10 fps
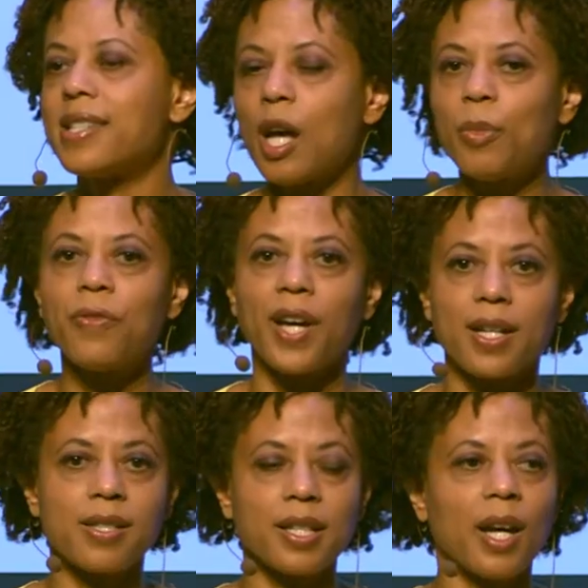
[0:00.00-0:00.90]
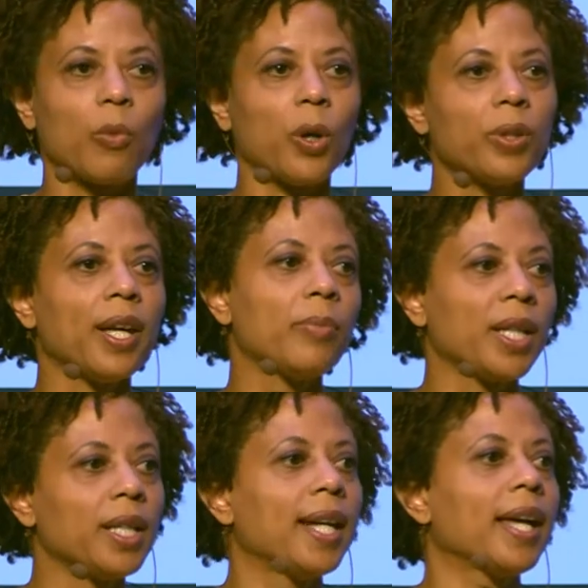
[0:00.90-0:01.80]
some of us, and I won't name
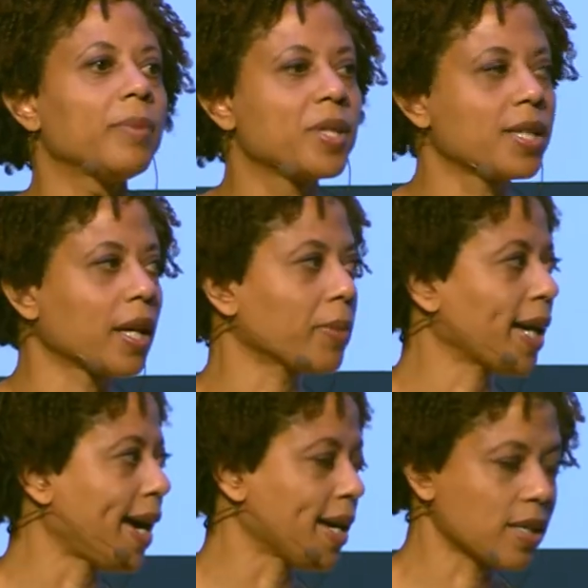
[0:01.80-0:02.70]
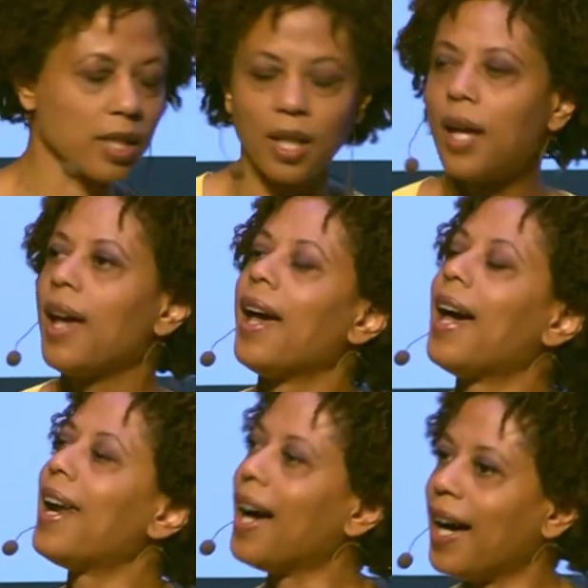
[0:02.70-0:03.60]
any names, Sam Kass
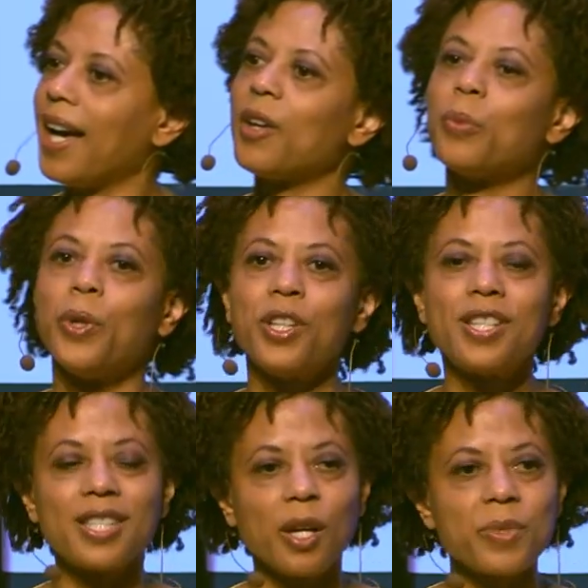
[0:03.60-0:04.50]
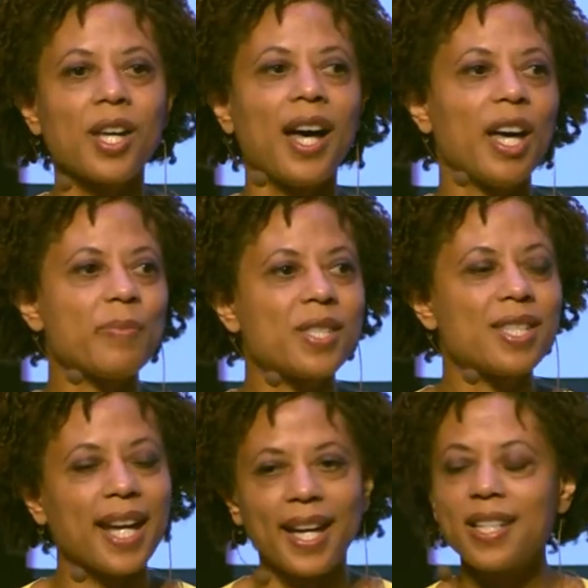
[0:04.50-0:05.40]
and I, would sometimes
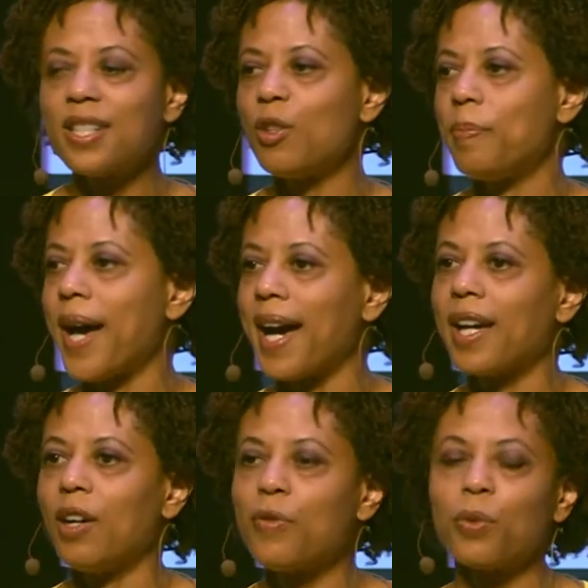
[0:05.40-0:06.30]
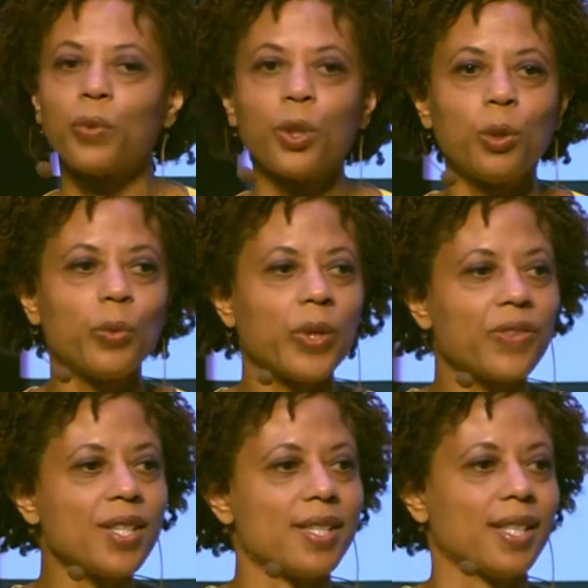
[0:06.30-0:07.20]
stand in the back of the room
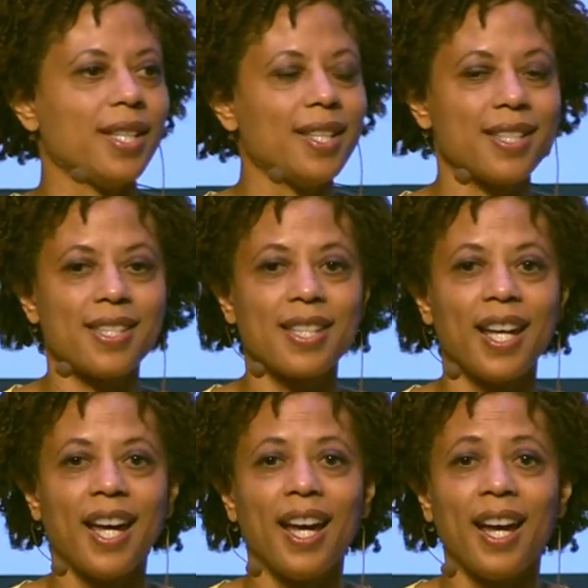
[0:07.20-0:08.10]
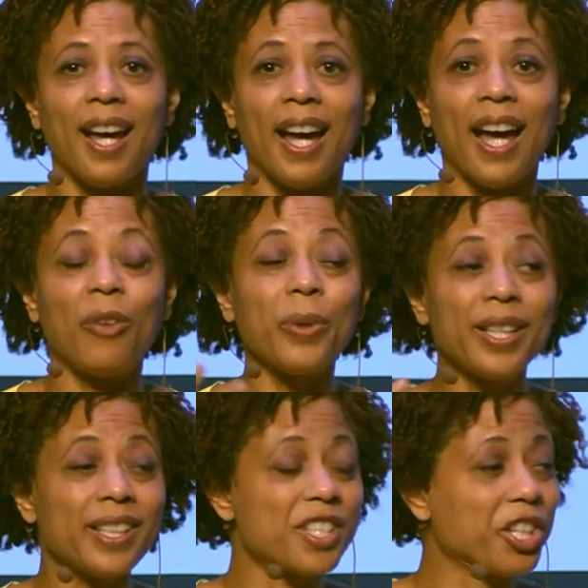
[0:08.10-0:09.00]
with these kids and
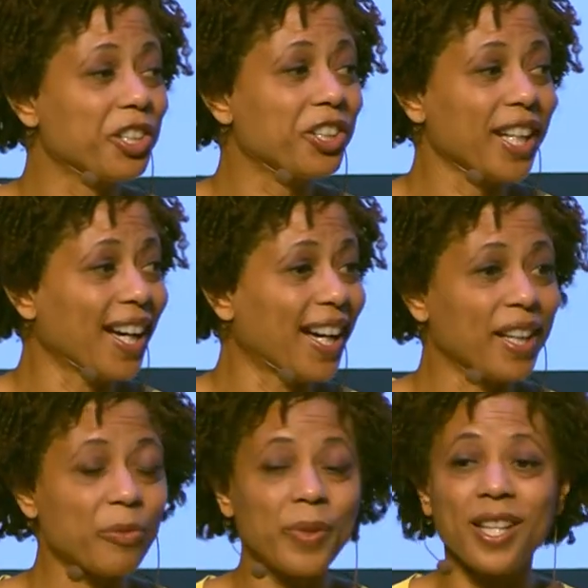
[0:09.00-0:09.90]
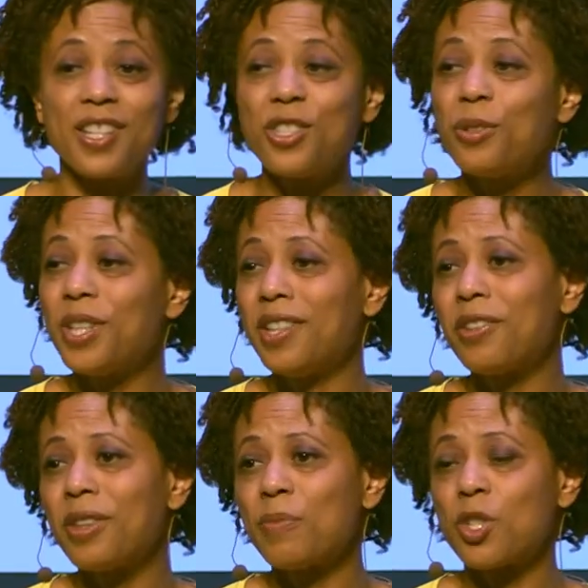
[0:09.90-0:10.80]
we'd get teary eyed because you'd
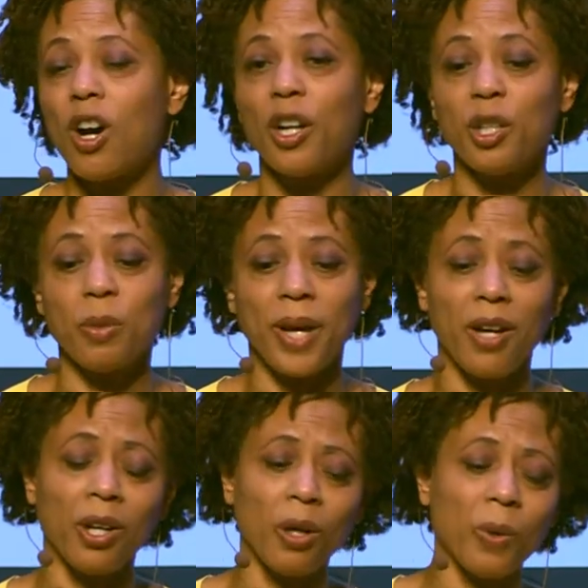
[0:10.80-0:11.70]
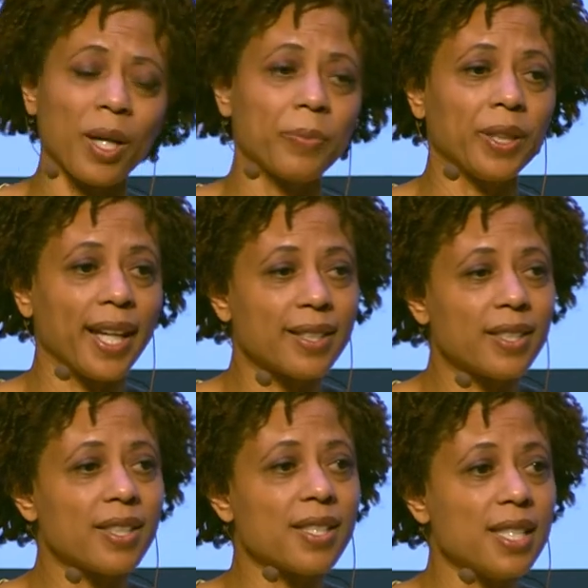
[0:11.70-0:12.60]
hear them talking about, oh, I
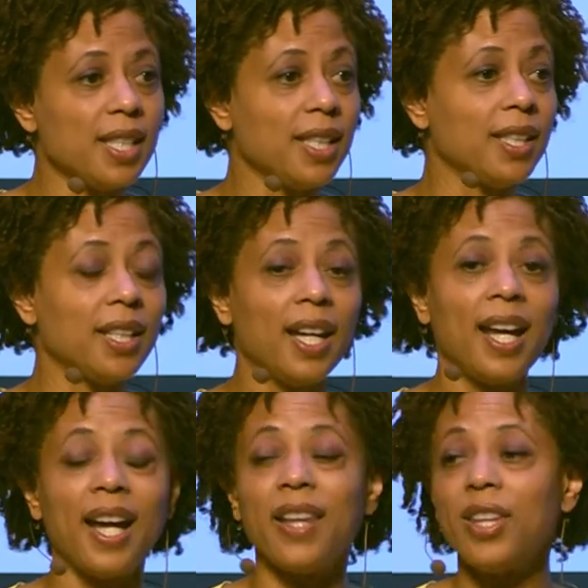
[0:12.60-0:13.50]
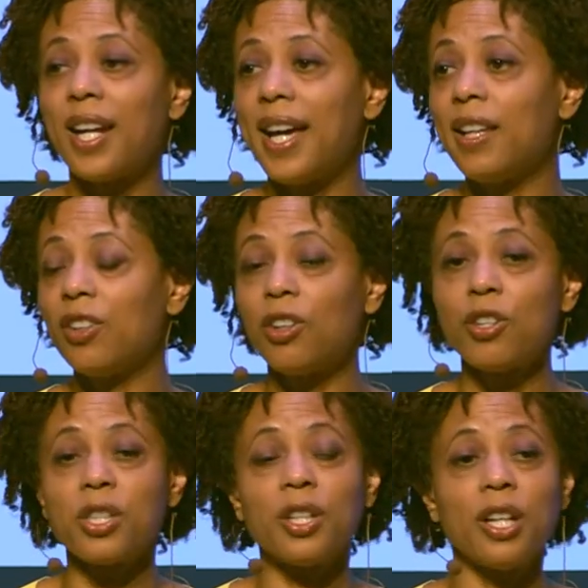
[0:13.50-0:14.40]
planted the seed, and then I
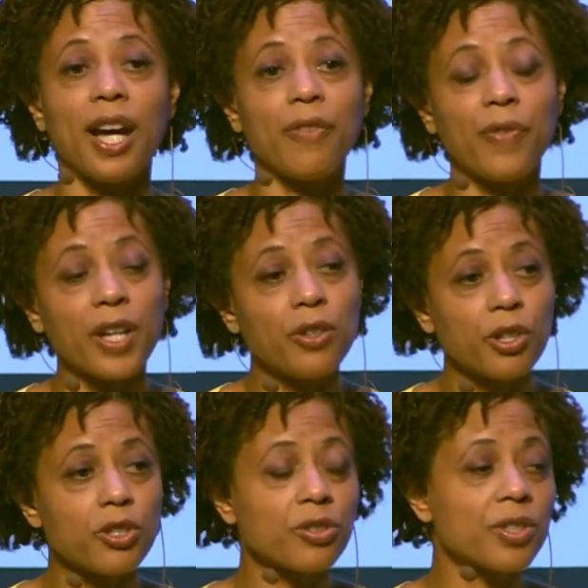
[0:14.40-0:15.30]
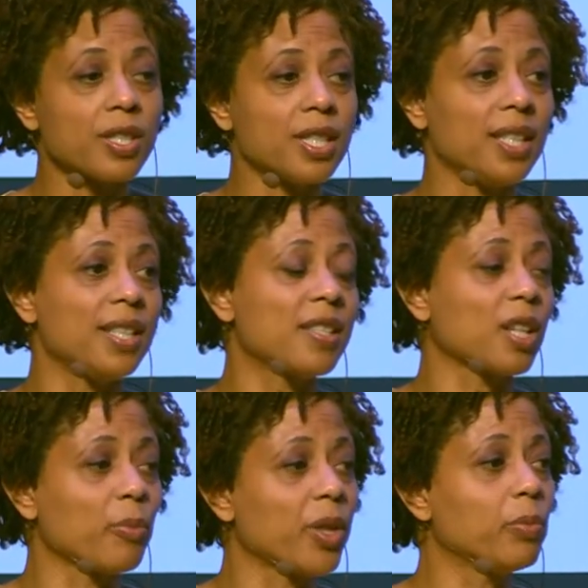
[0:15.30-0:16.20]
learned that if I nurtured the seed,
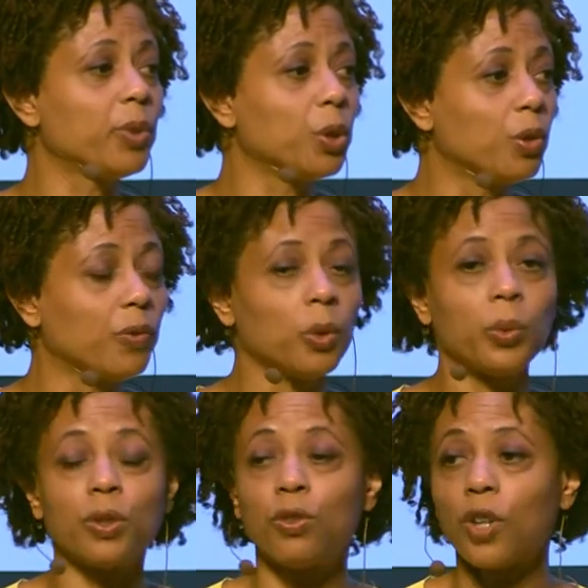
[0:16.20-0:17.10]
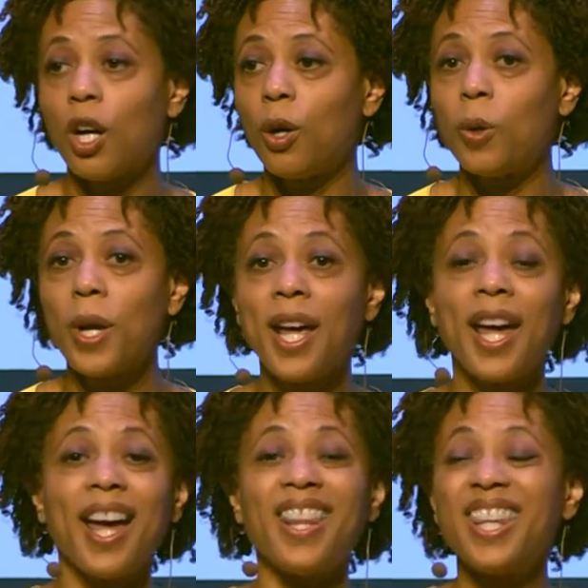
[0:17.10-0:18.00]
something beautiful would grow.
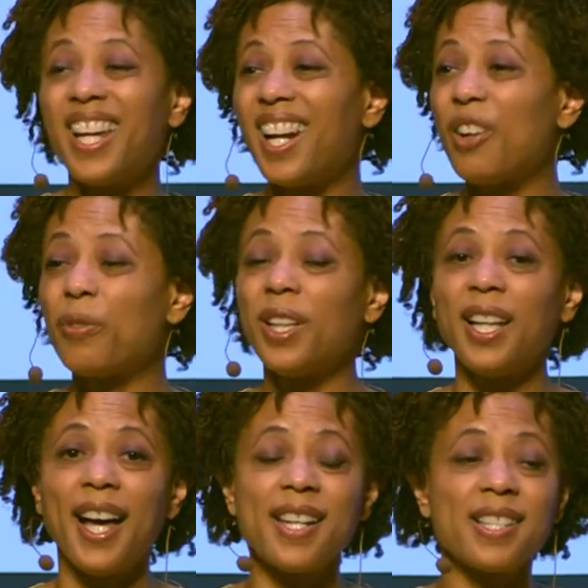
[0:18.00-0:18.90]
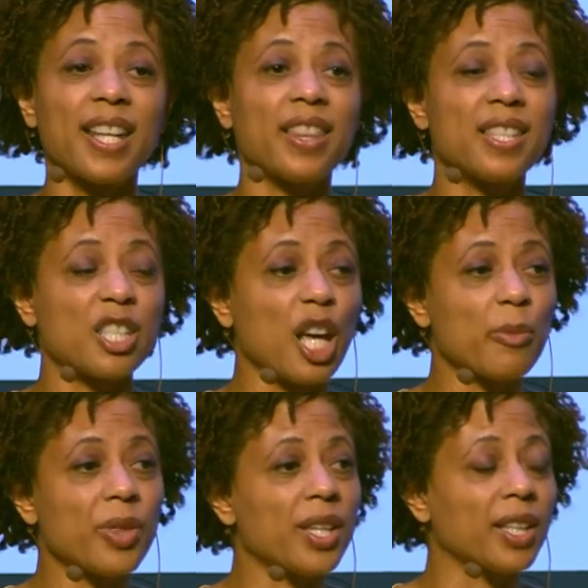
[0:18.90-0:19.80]
And then I realized that the same
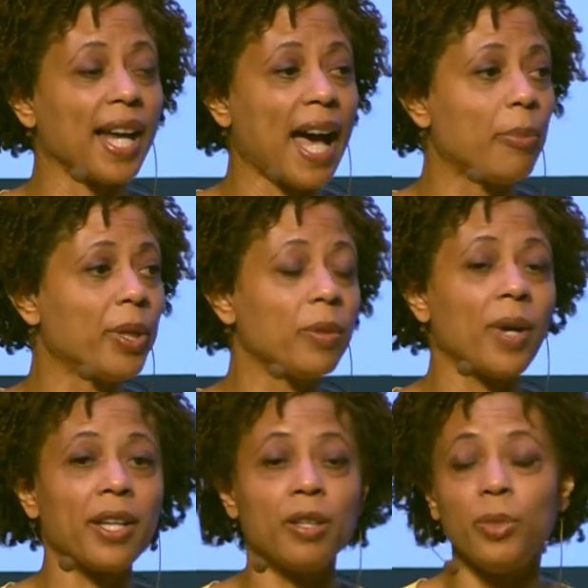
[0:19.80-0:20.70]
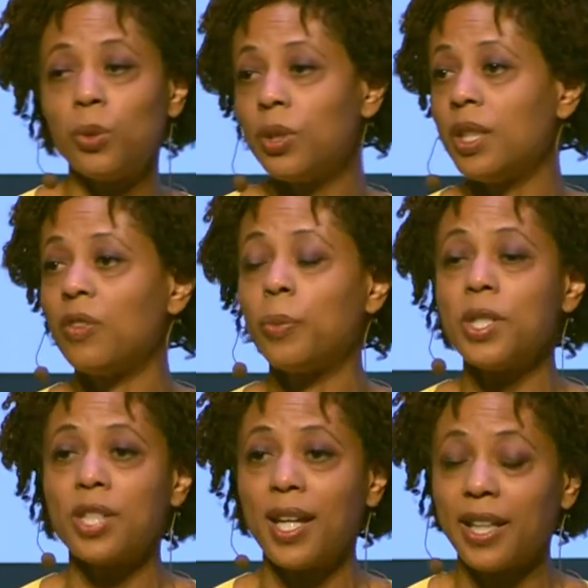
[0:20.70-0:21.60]
thing could happen in my community if we
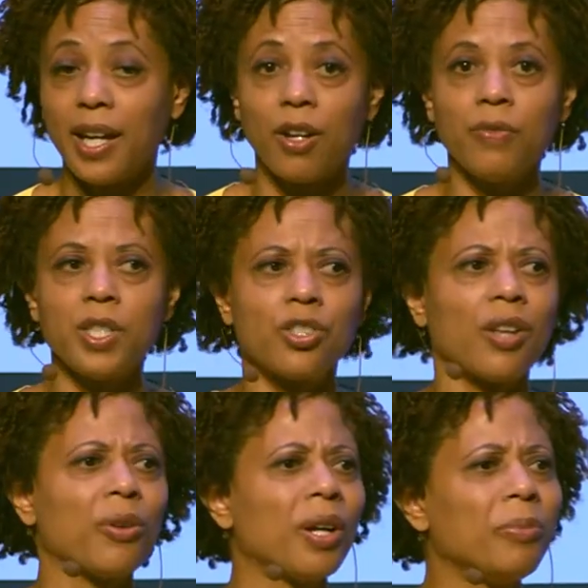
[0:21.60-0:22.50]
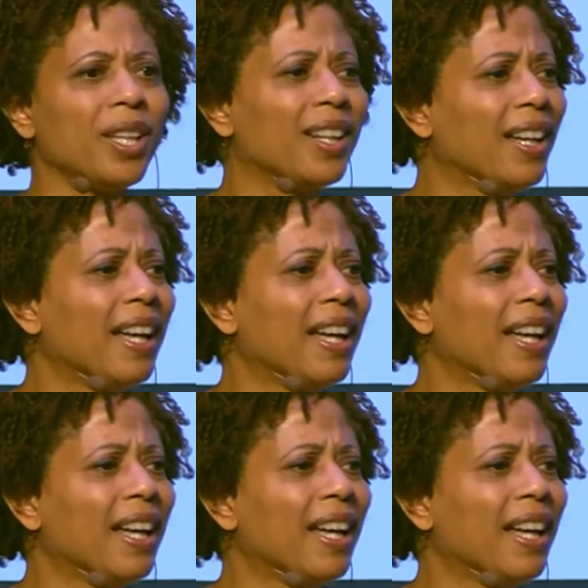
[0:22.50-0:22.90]
take care of each other. I mean,